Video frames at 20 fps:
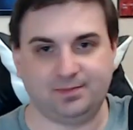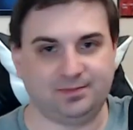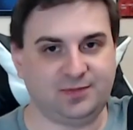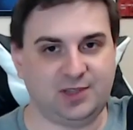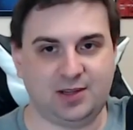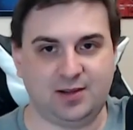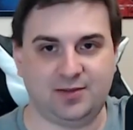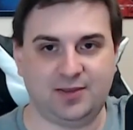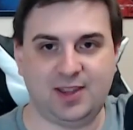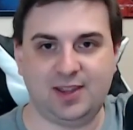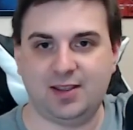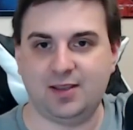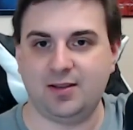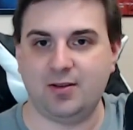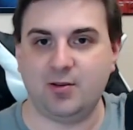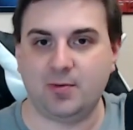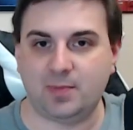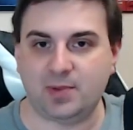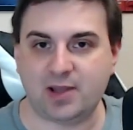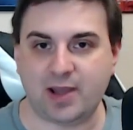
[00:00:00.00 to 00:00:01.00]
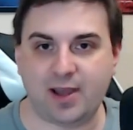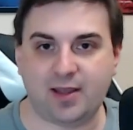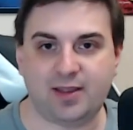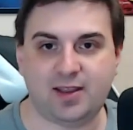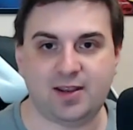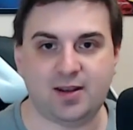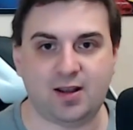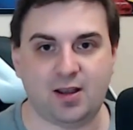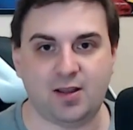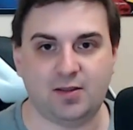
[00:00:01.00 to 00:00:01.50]
you know, they can go up an alley
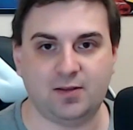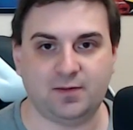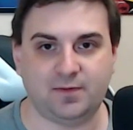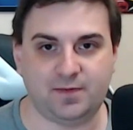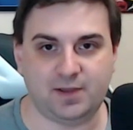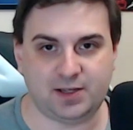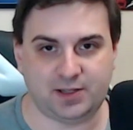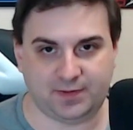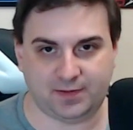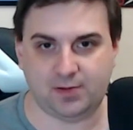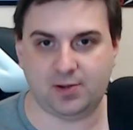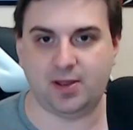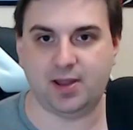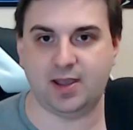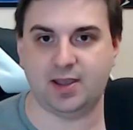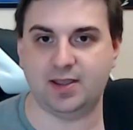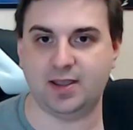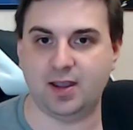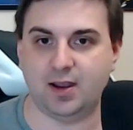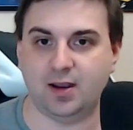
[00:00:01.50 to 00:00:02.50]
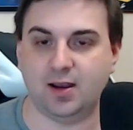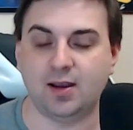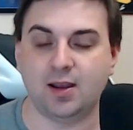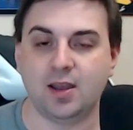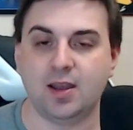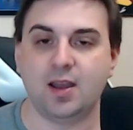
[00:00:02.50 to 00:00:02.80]
and holler fish for all I care.